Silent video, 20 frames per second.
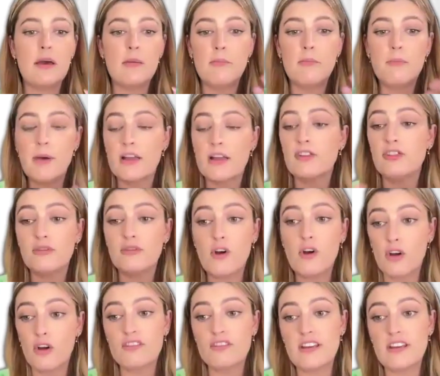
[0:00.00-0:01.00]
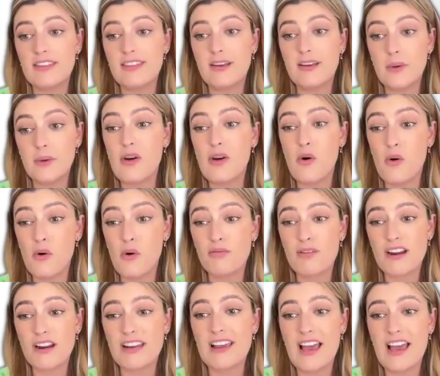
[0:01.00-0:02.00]
a bunch of content that we
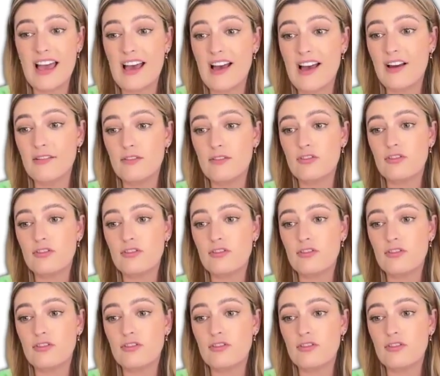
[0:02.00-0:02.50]
already have.